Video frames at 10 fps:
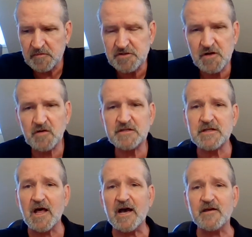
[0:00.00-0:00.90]
But, his
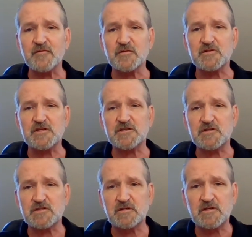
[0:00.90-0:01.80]
life was
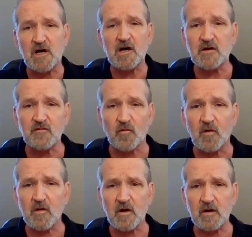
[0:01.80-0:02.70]
this tug of
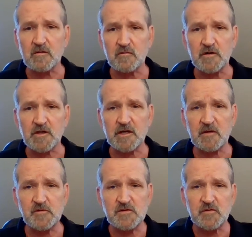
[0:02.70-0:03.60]
war,
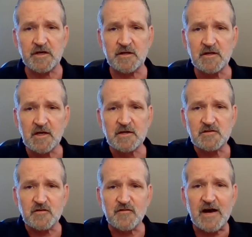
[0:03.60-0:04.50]
really, between
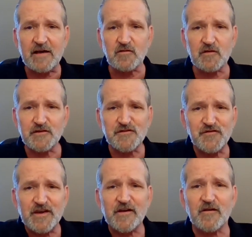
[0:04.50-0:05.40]
survival, this
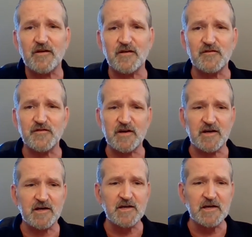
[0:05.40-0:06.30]
fear of
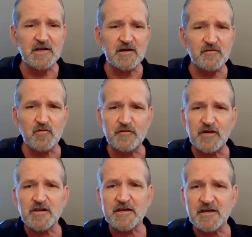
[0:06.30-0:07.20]

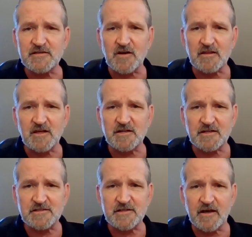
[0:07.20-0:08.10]
revealing his
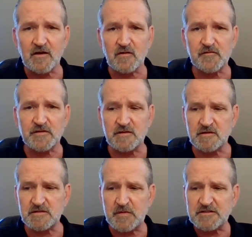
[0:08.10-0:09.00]
authentic self, and
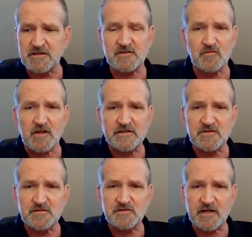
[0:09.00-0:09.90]
especially as it
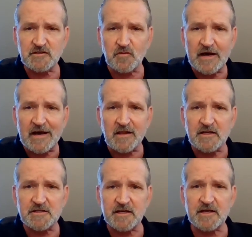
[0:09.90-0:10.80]
relates to his
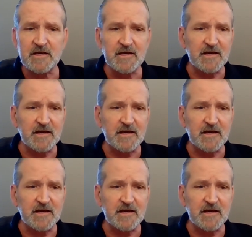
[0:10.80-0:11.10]
sexuality,